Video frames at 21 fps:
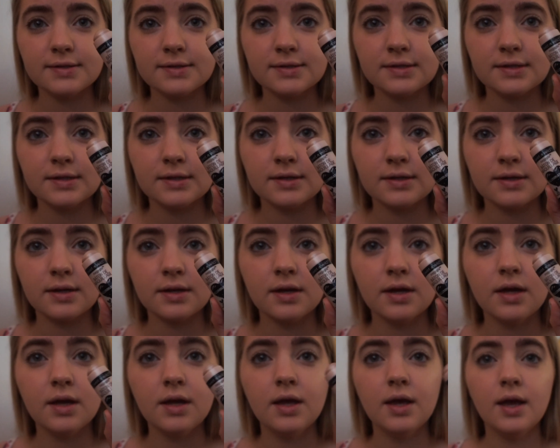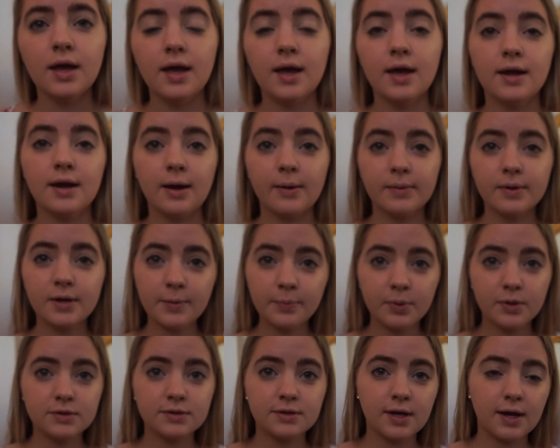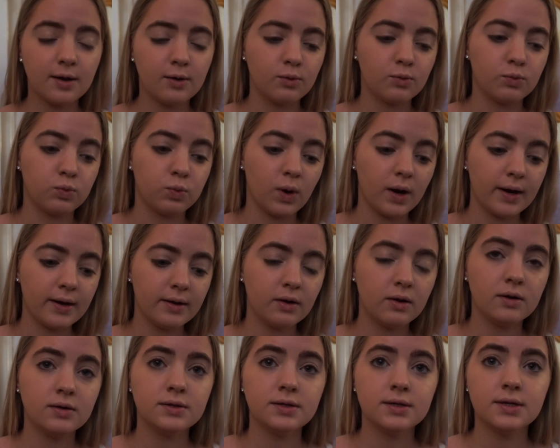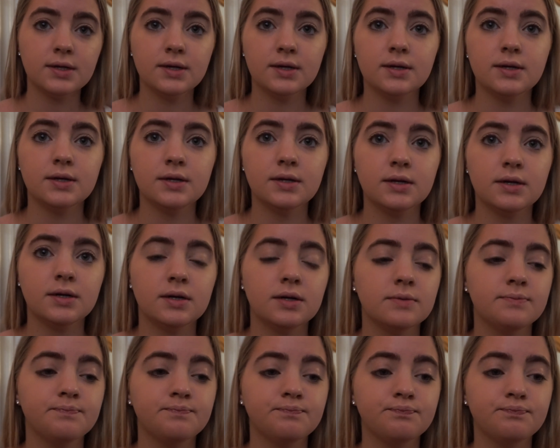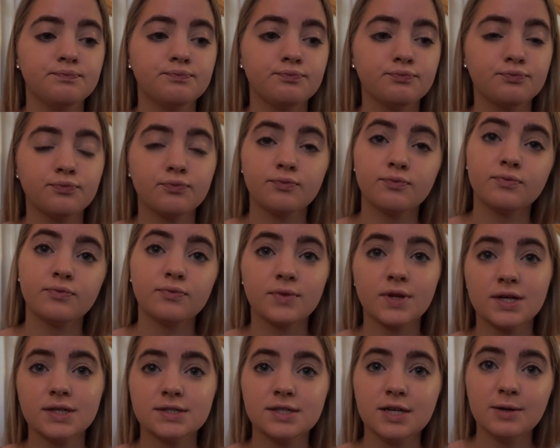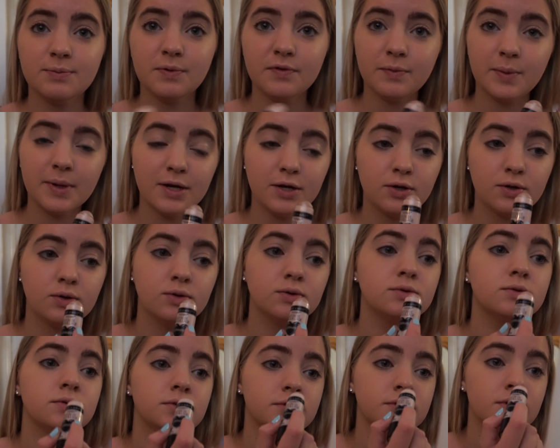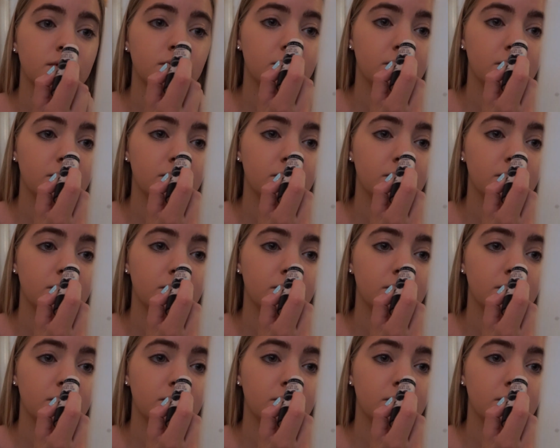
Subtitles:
stick, and I'm going to put that right on the tip of my nose.